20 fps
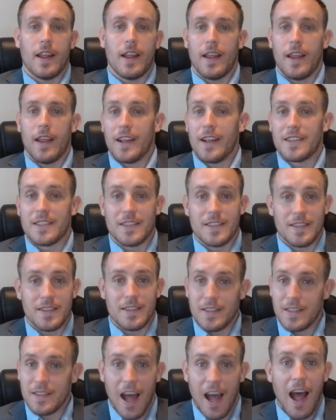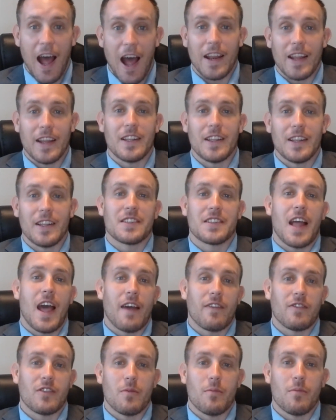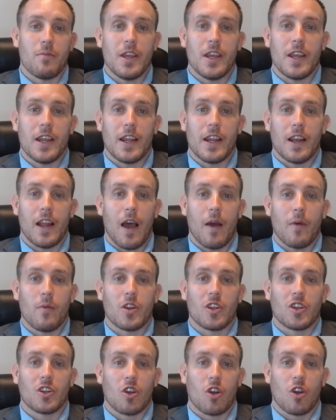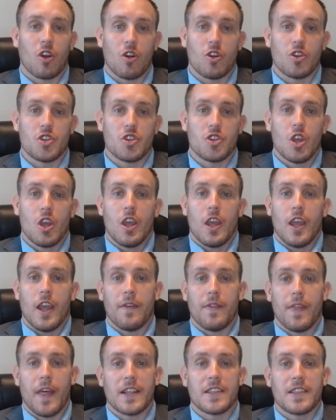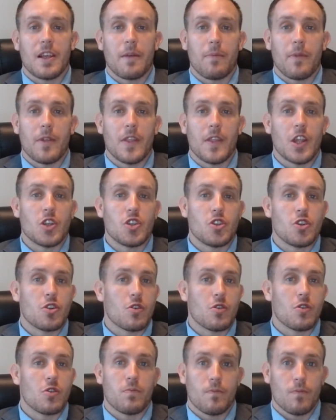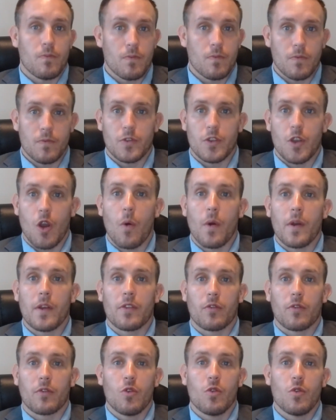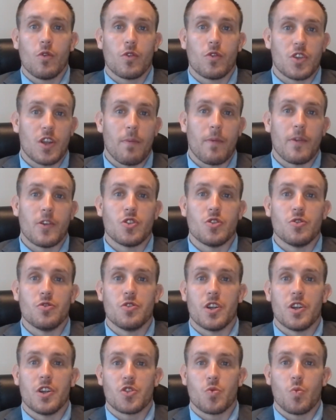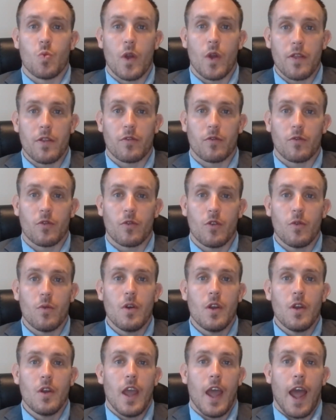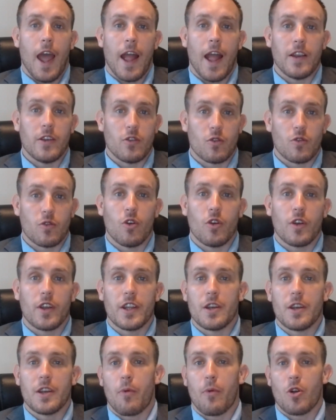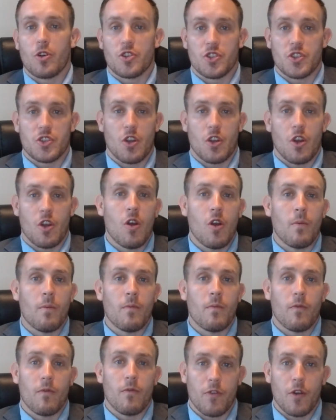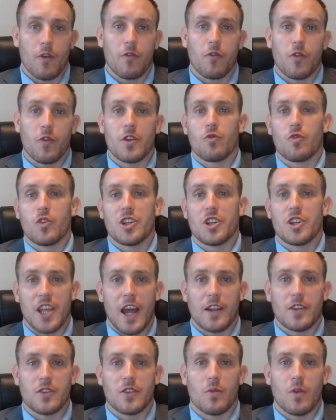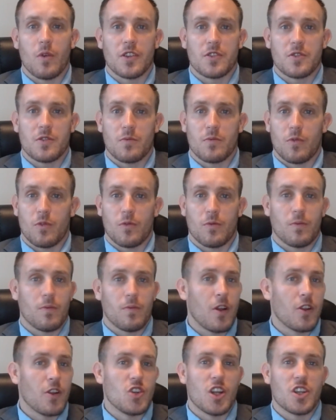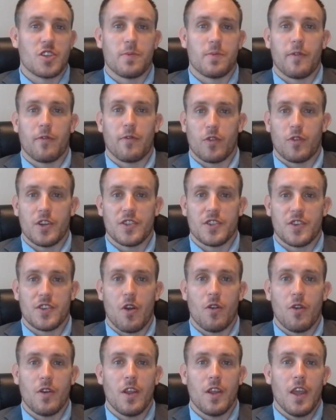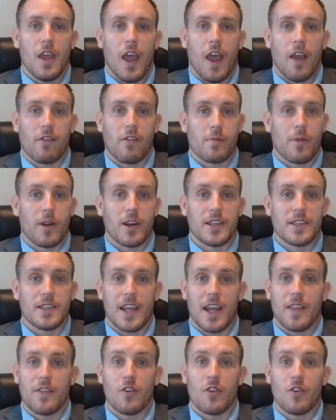it's not. It doesn't have to be. And I would encourage, if that's something that you're going through or something that you just went through and you're looking to purchase a home, feel free to reach out to us. We're a judgment-free zone. Everybody's had